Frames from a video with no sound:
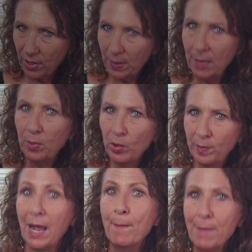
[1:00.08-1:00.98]
that people
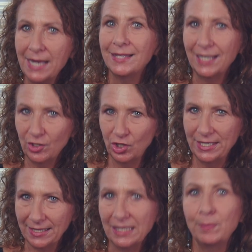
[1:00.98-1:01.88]
would be amazed at
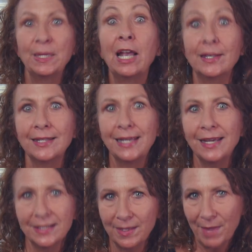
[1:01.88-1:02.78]
Jesus because
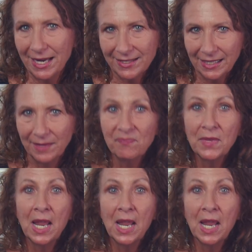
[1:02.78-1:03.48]
he is amazing.